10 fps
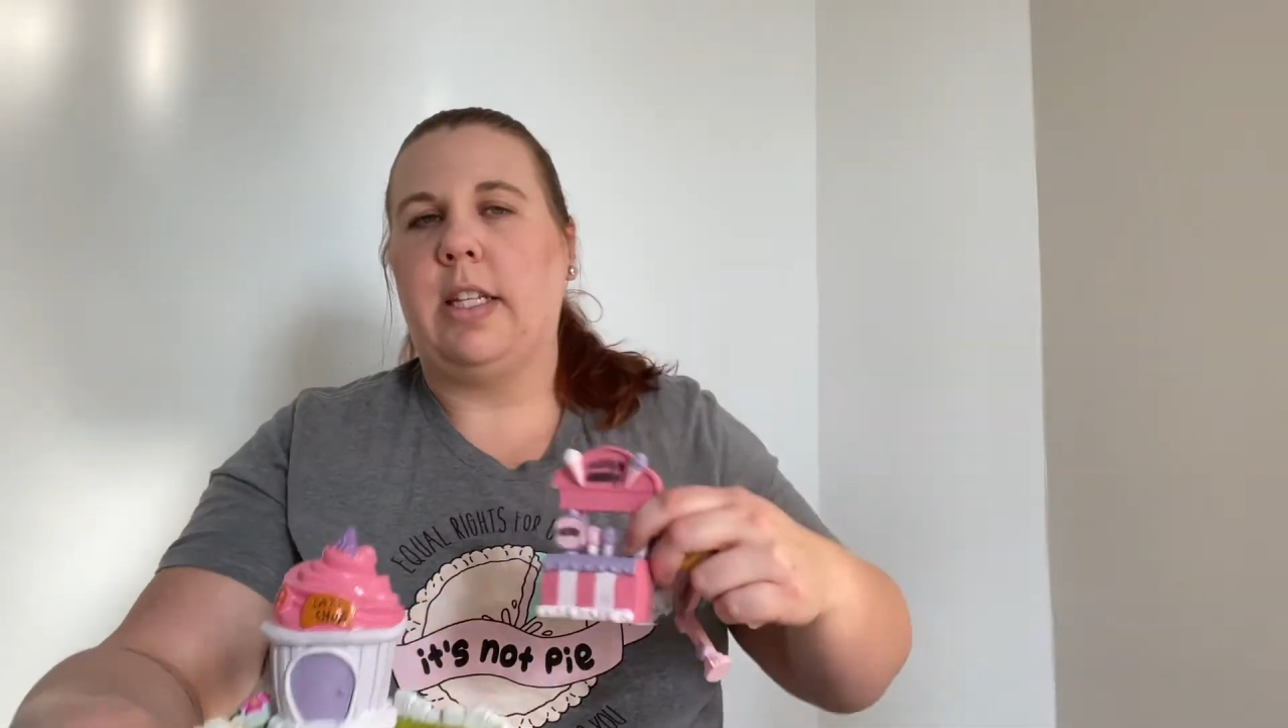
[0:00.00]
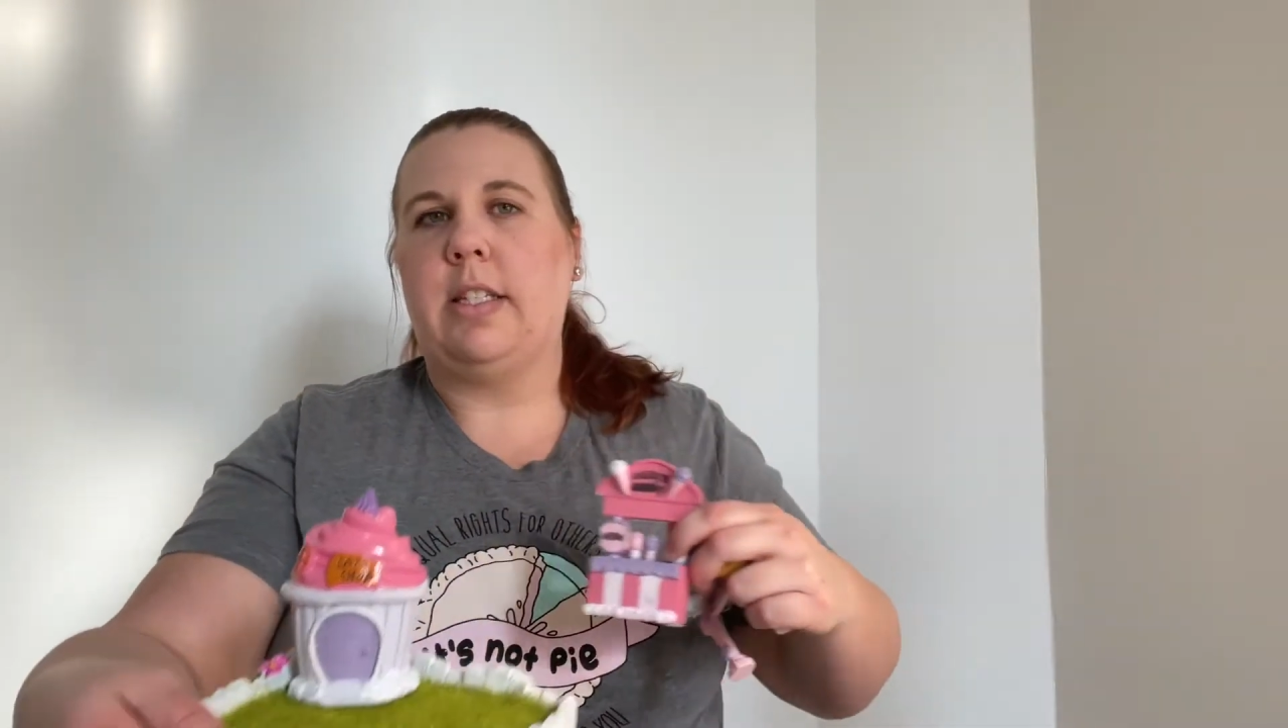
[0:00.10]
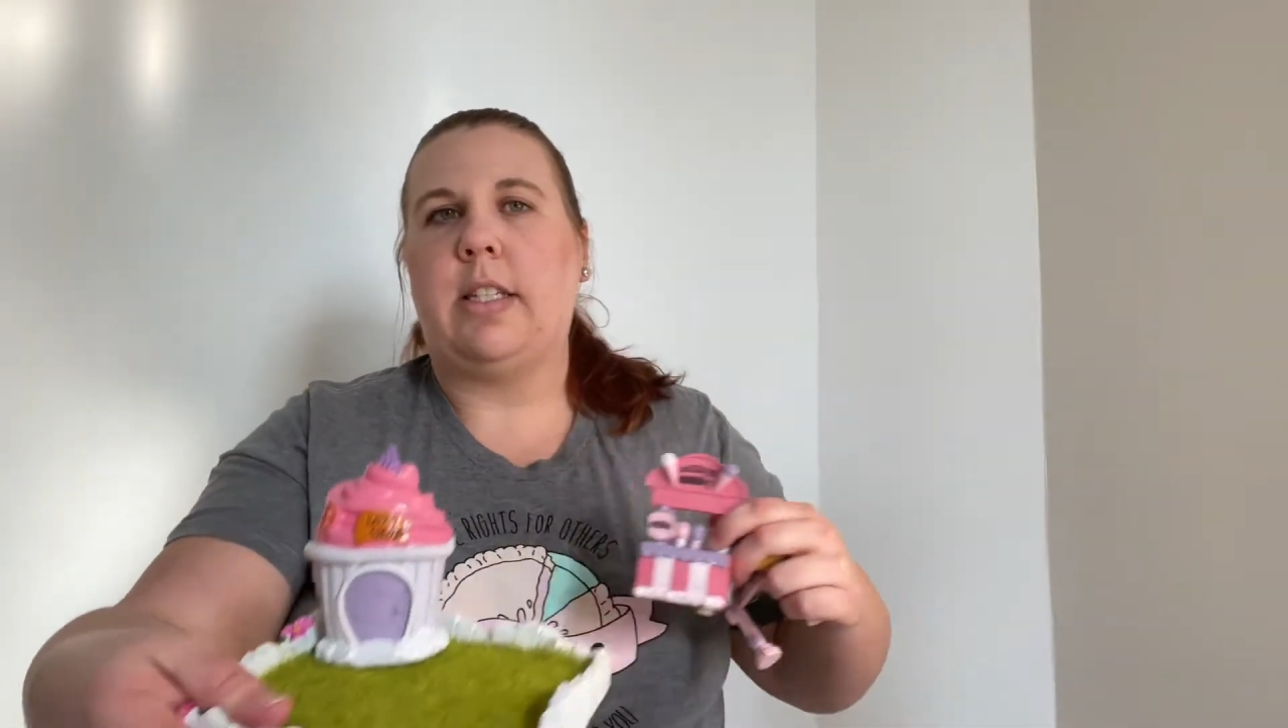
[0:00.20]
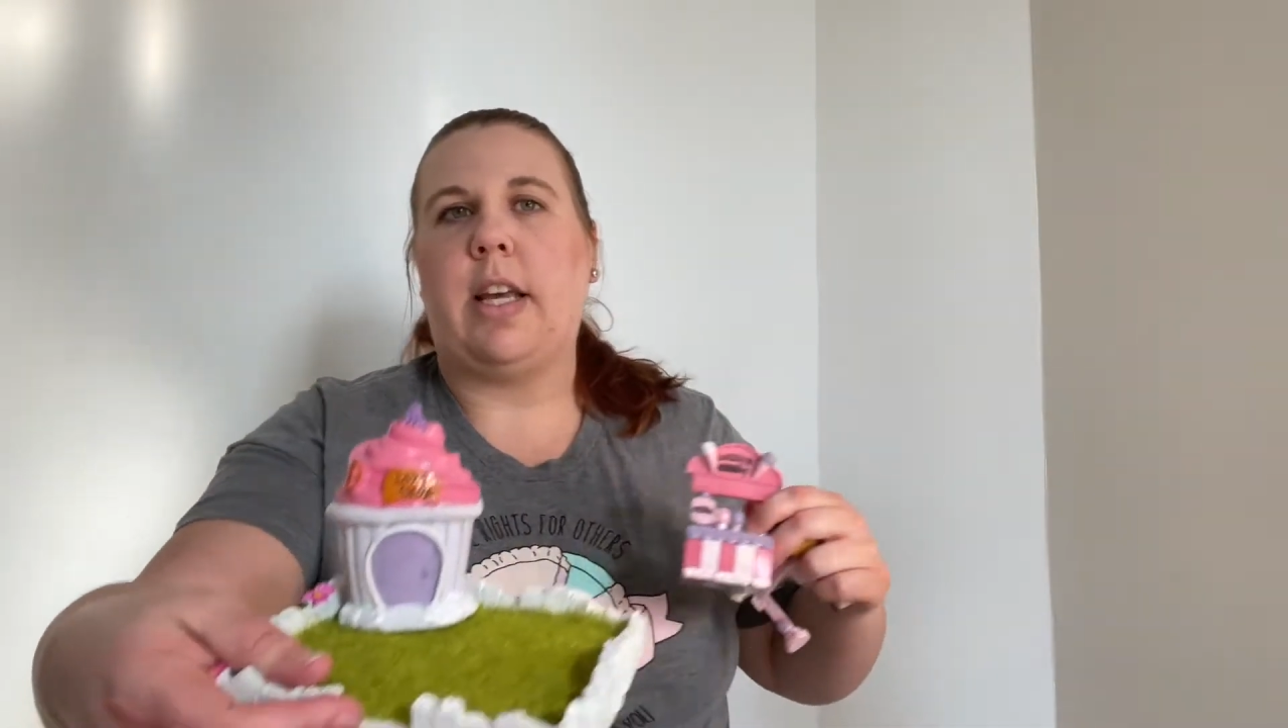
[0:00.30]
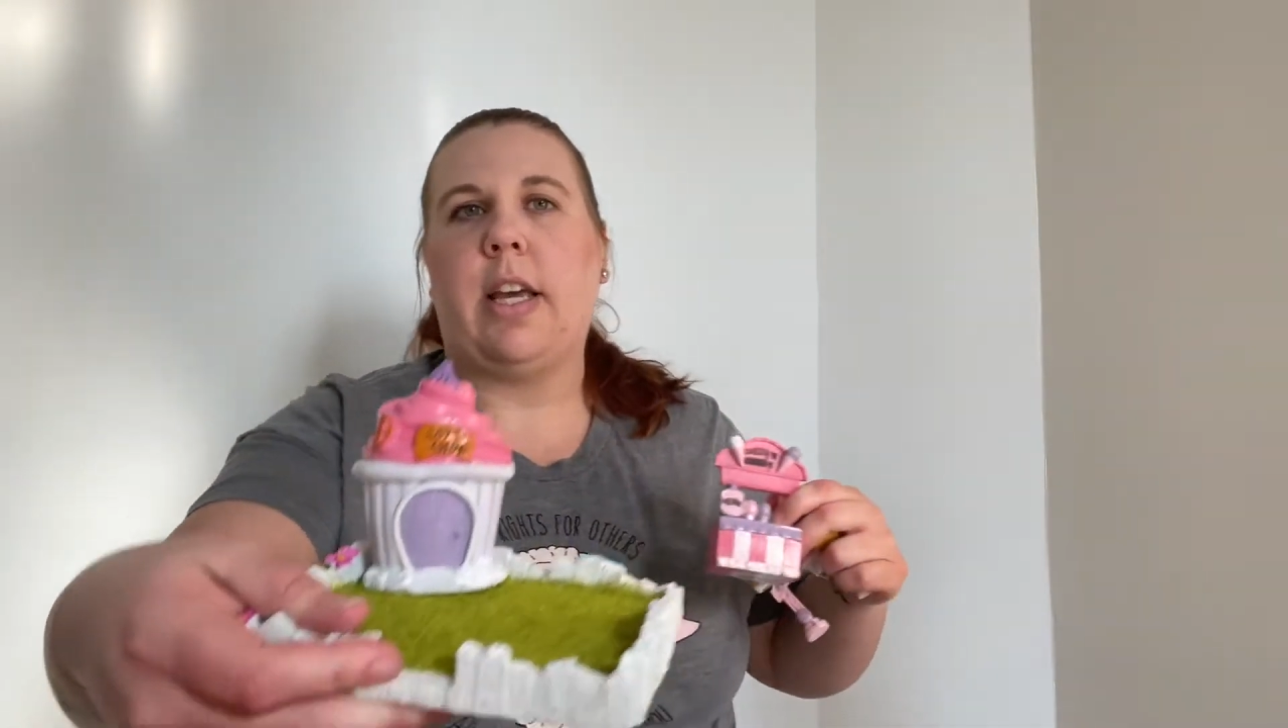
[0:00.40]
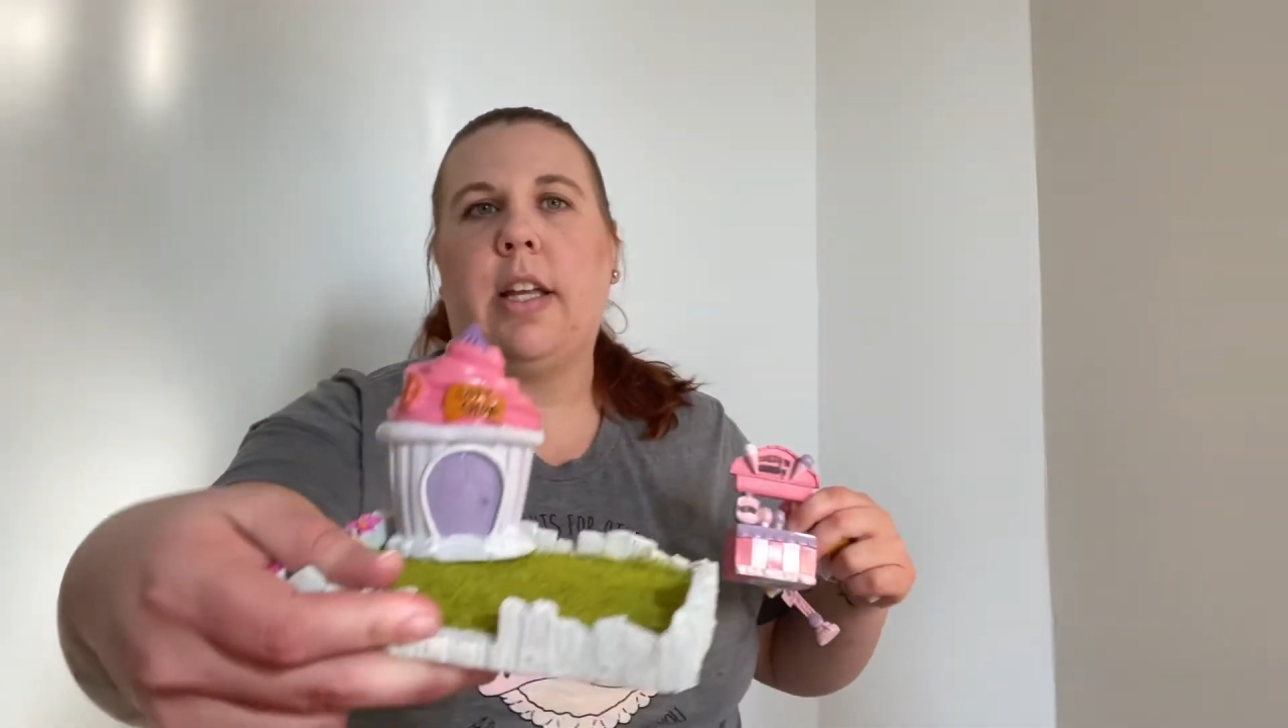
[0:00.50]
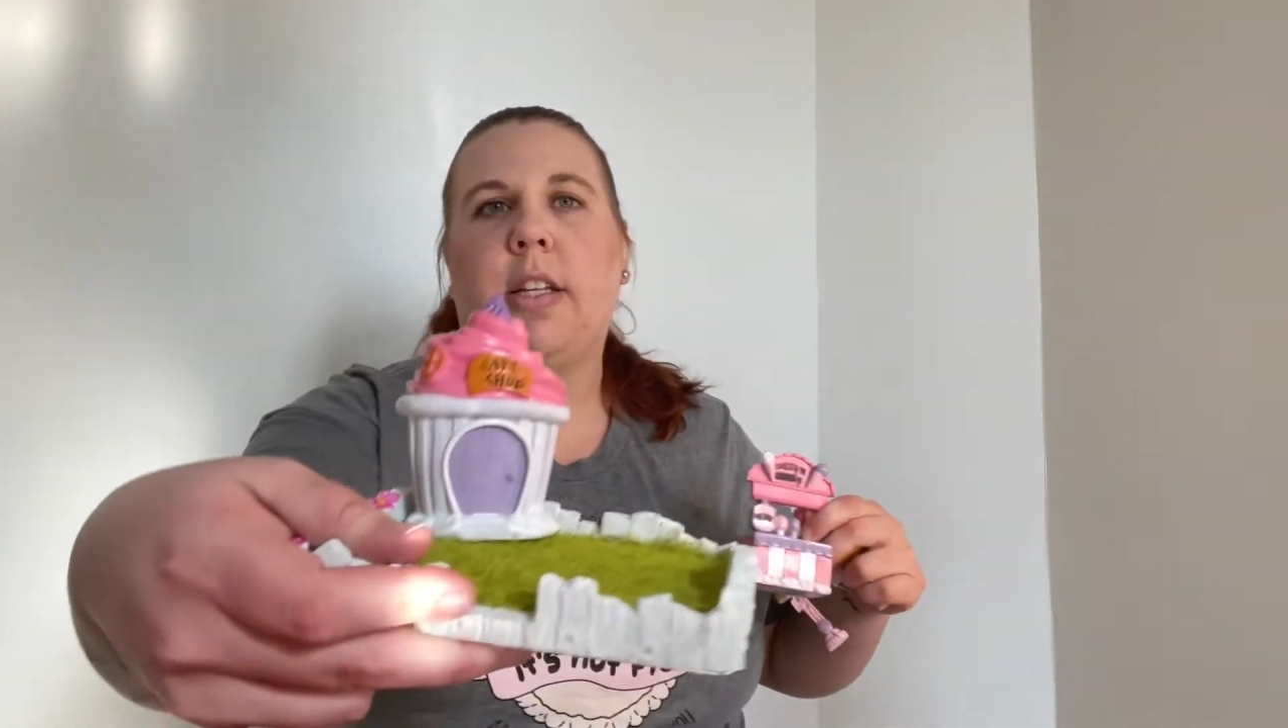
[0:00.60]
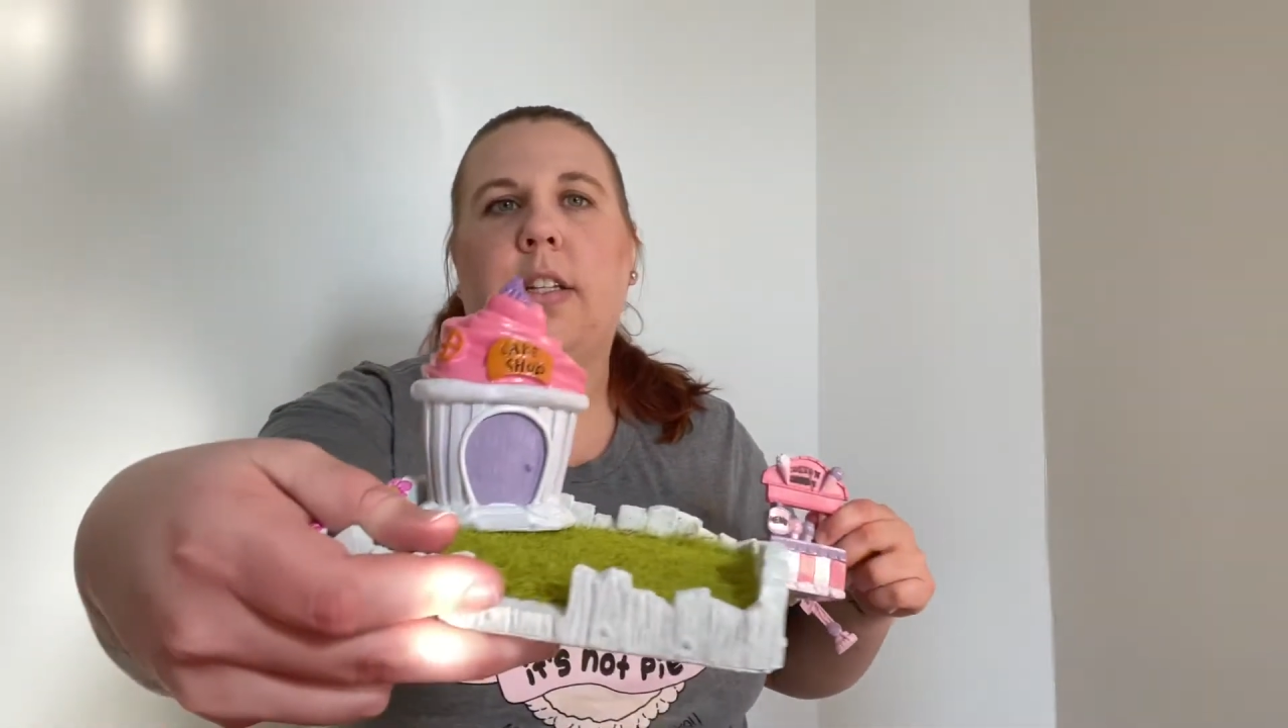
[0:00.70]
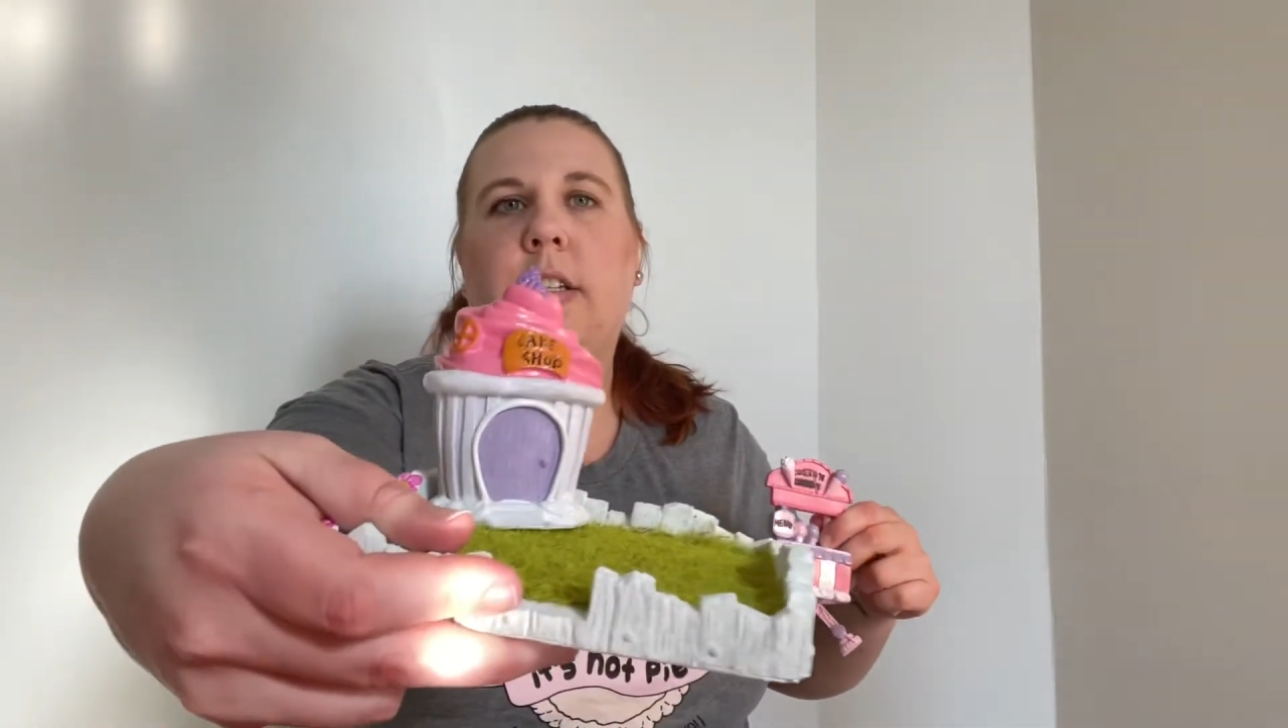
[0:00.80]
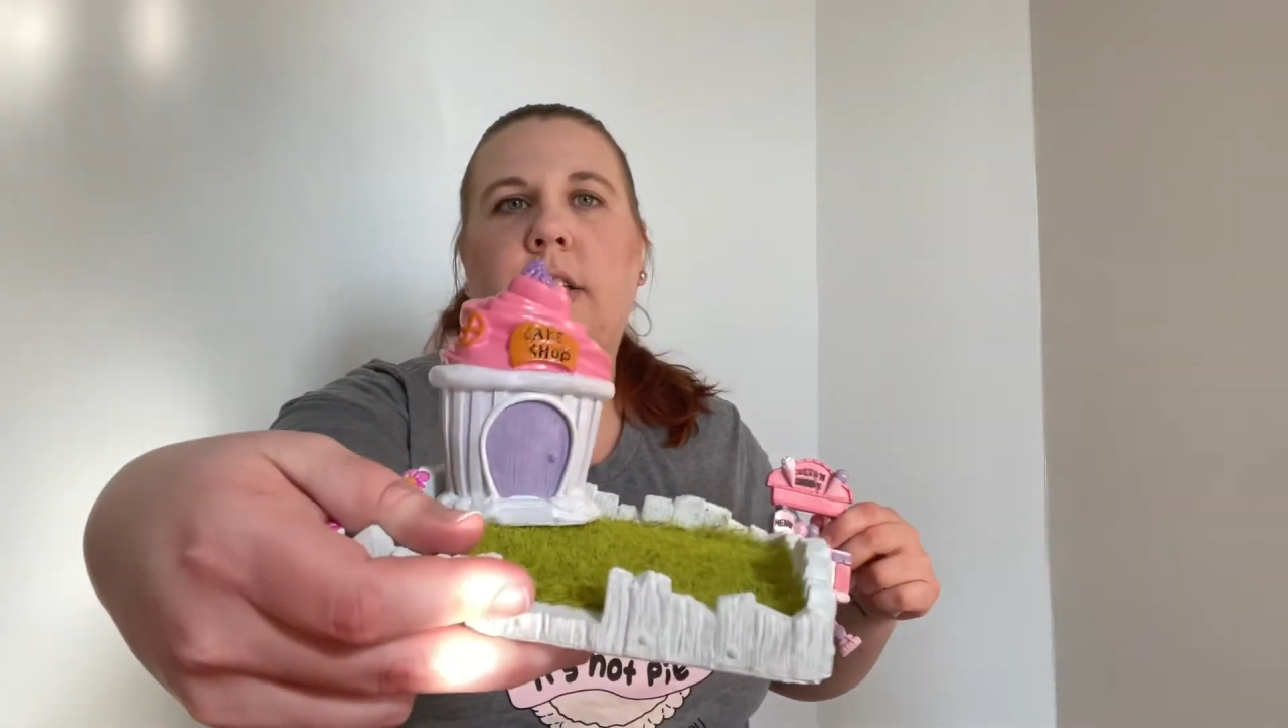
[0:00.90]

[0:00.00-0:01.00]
stand,